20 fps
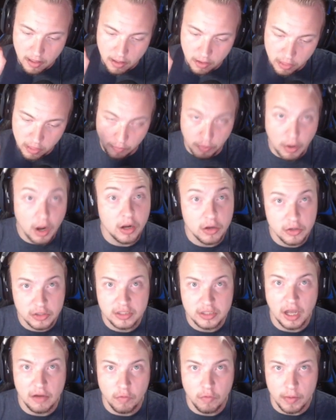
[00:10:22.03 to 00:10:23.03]
The Broncos
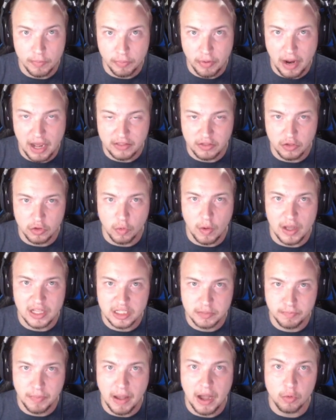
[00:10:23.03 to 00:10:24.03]
still have one practice squad
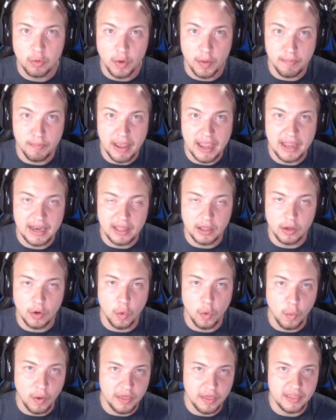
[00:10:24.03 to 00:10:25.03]
spot remaining,
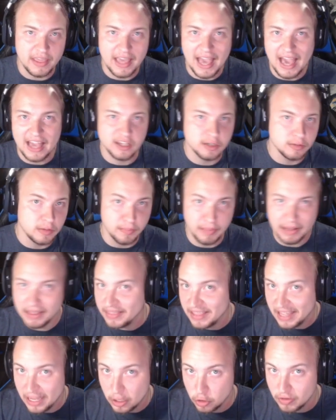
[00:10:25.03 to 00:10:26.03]
with Yassin being
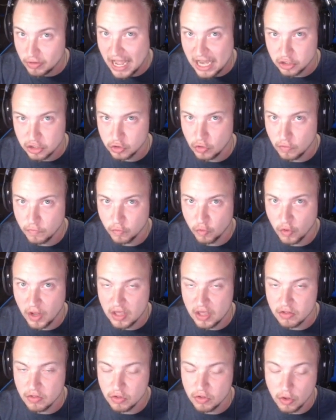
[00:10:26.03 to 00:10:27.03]
the international free
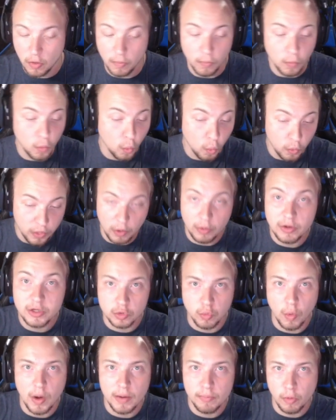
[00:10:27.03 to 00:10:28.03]
agent. So there is
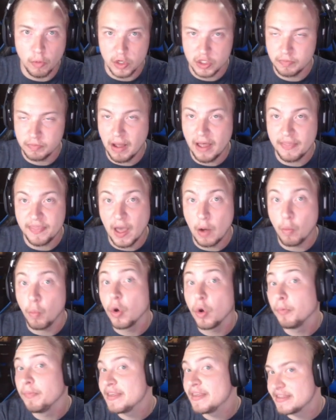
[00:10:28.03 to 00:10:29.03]
one more spot that
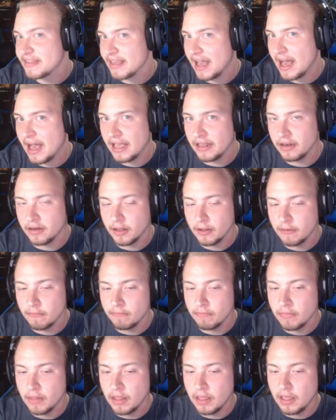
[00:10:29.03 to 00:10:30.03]
will be signed,
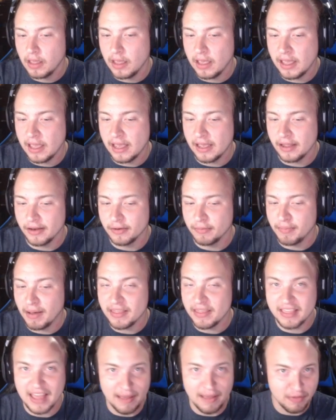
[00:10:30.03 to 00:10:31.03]
and by
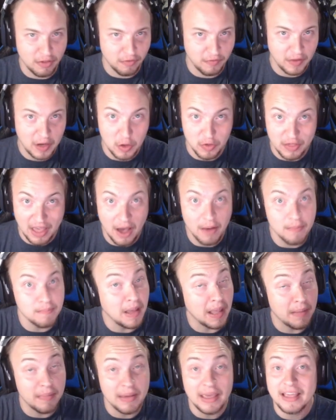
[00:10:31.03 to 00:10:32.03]
the time this video is out,
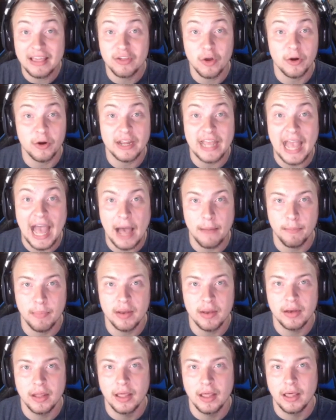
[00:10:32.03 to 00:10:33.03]
maybe it's already
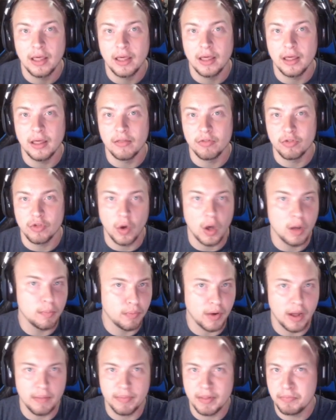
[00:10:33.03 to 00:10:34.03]
happened, and so I'll
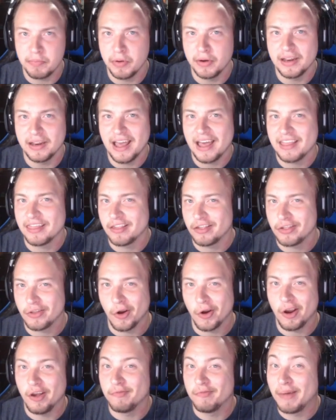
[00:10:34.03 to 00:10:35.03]
probably put it at the
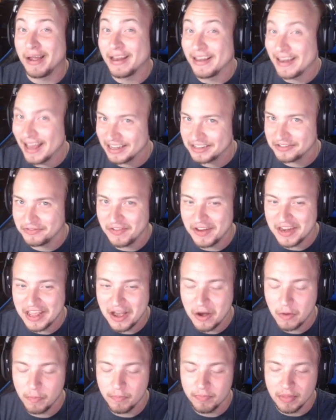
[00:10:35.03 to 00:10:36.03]
start of my next
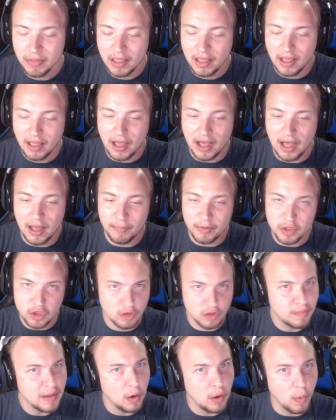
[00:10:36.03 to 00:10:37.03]
video. But
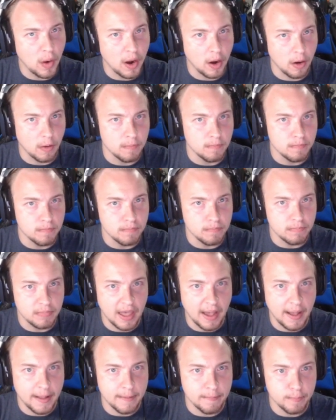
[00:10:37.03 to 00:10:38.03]
just be aware
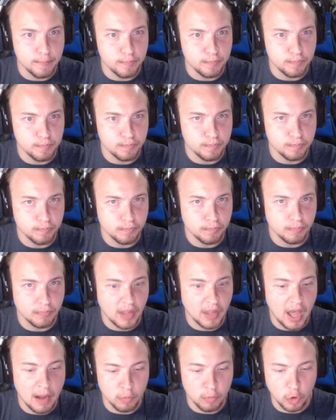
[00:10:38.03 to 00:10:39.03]
that
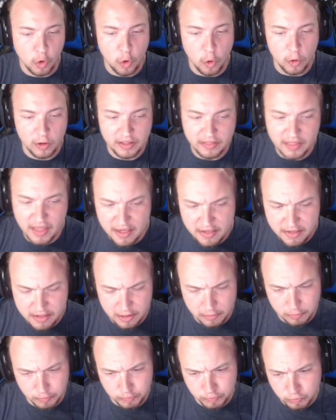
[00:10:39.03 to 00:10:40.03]
I'm recording this
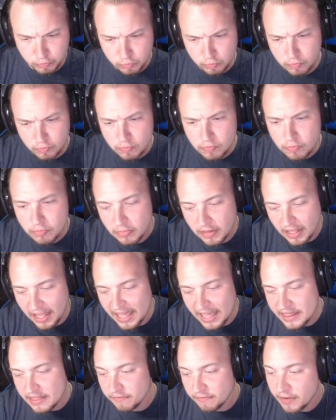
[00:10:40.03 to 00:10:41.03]

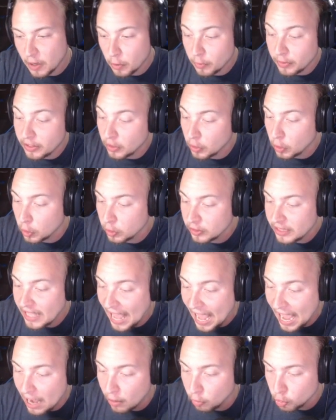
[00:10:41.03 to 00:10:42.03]
in the very early
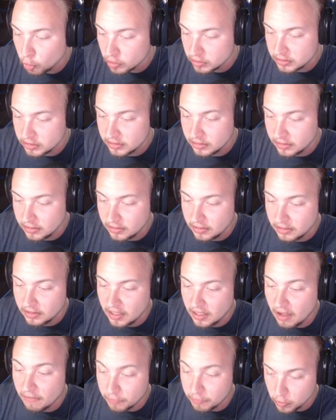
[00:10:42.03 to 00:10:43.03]
hours
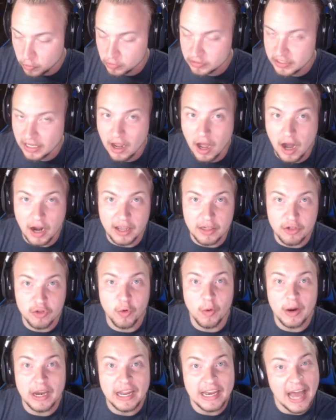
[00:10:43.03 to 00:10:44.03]
of Thursday, August
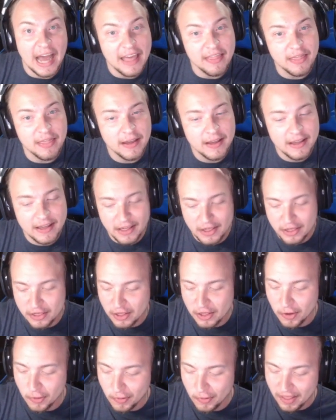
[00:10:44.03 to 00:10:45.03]
29th.
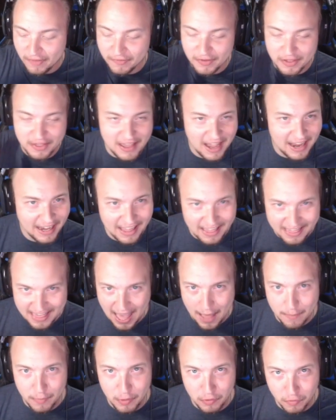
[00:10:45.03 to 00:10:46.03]
So if a signing has
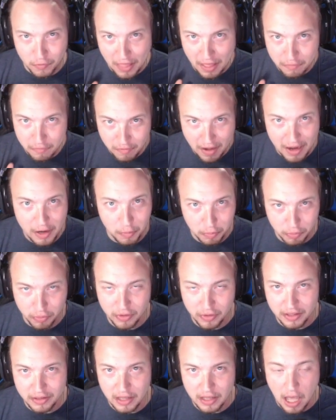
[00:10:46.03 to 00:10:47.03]
happened for that
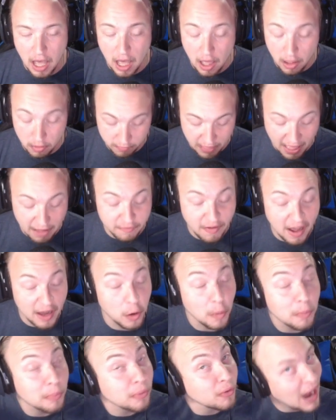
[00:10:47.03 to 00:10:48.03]

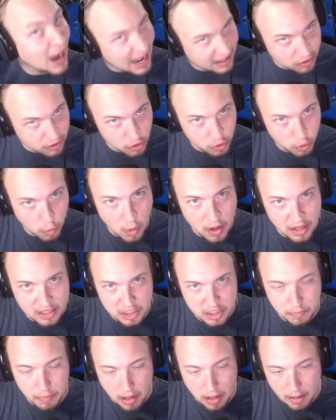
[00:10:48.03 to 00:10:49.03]
final practice squad
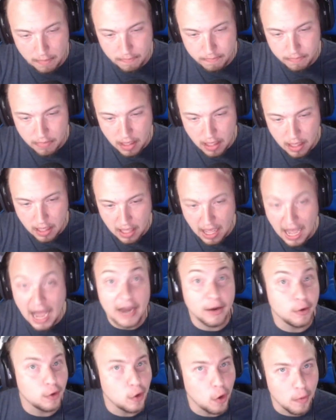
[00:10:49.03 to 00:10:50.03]
spot, I
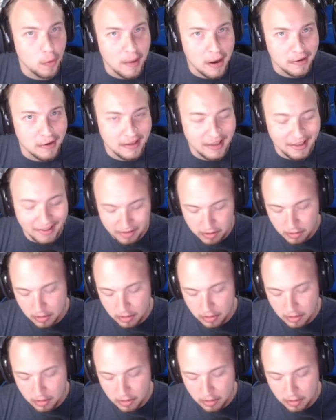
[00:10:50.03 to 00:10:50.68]
don't know about it yet.